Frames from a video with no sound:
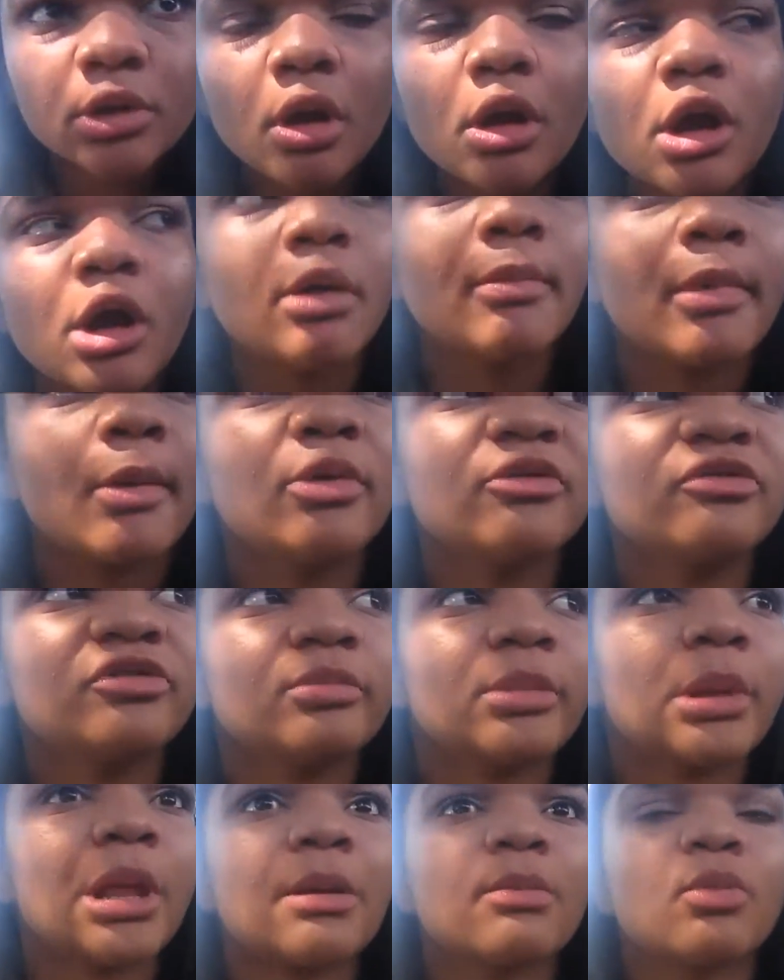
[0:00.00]
Um, I would film
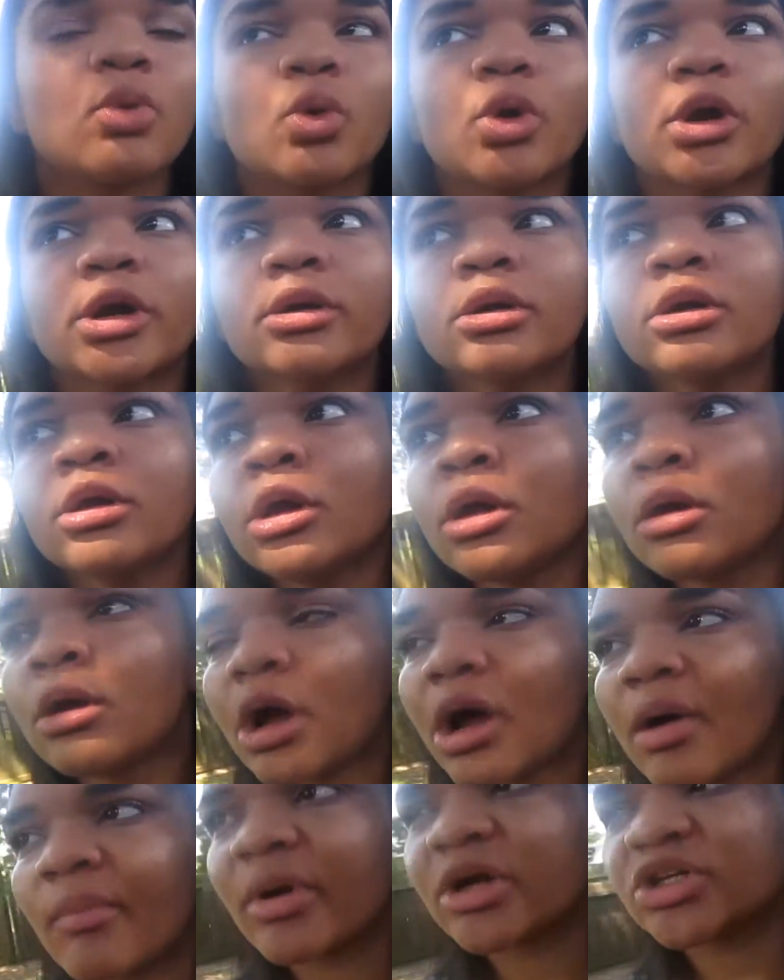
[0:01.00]
a lot more.
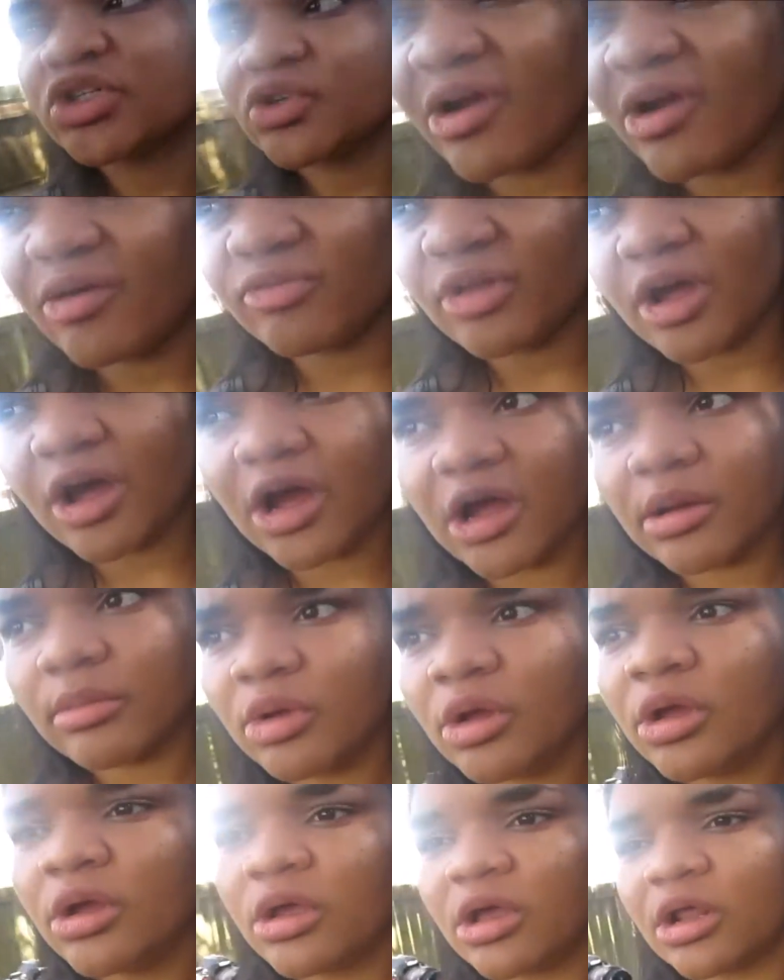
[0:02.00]
I'm not have time,
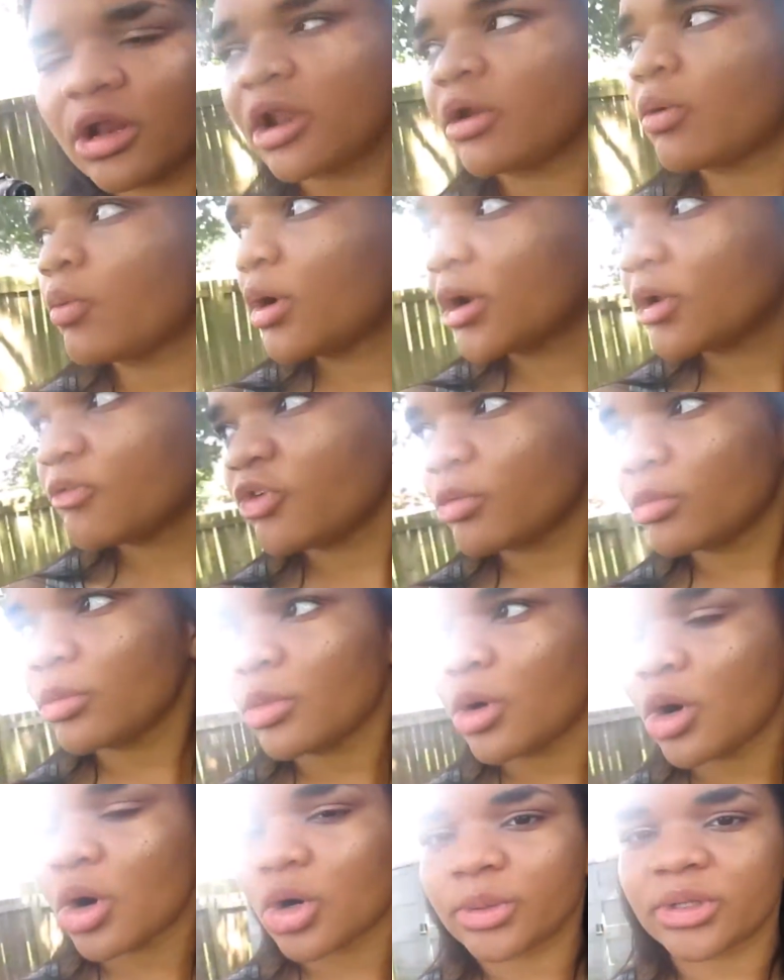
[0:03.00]
and I don't want to film
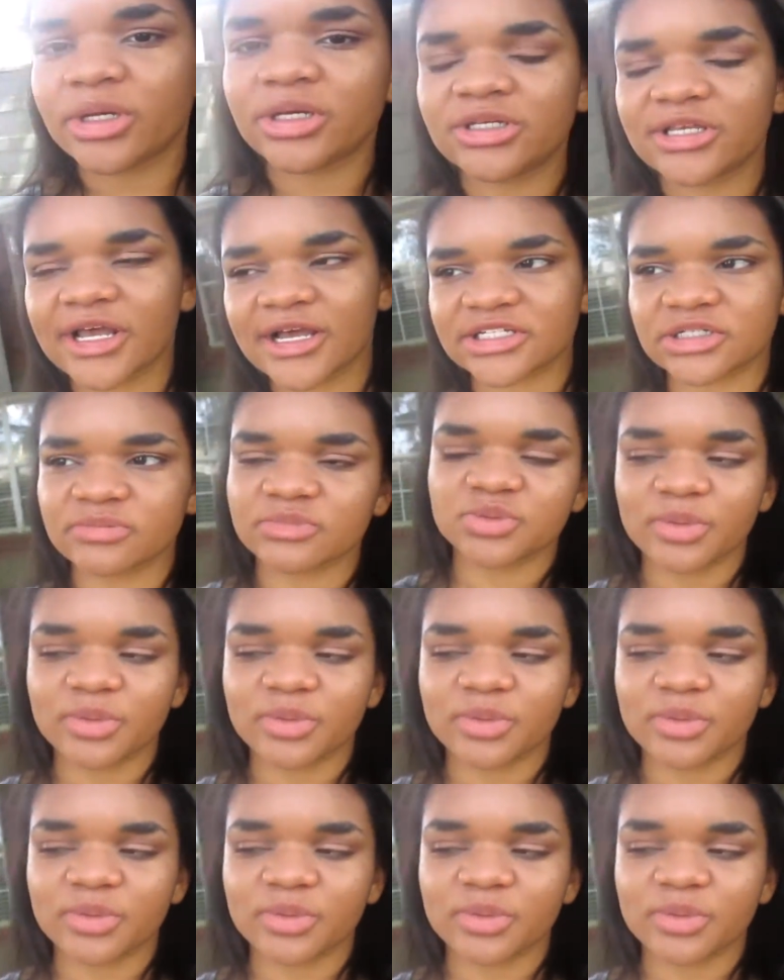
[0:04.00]
them all in the exact same